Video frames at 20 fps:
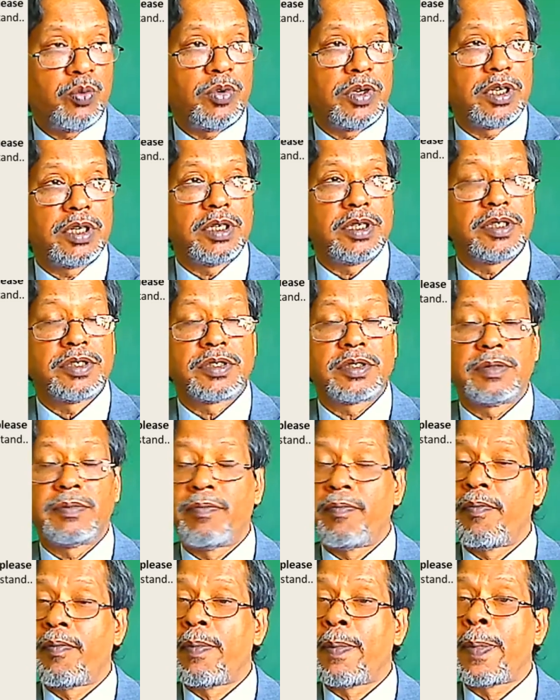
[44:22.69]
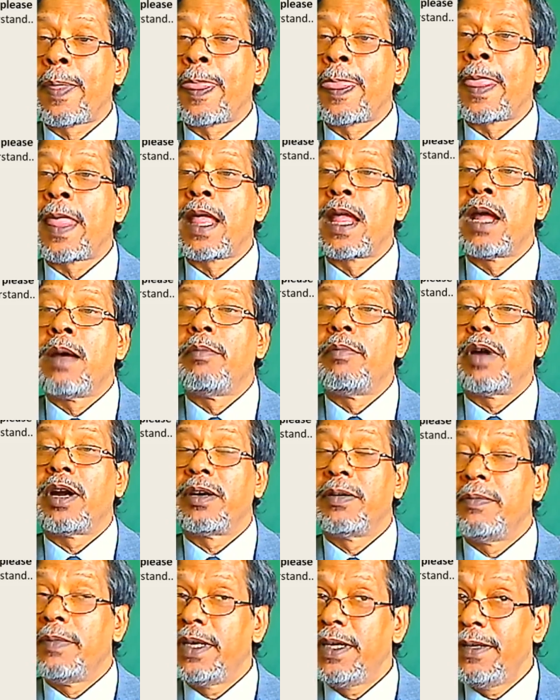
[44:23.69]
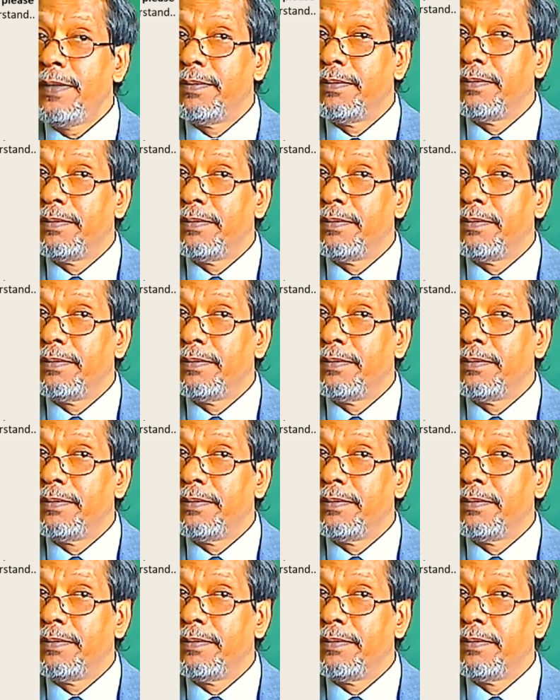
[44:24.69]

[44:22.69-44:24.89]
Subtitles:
what it is. Pardon me.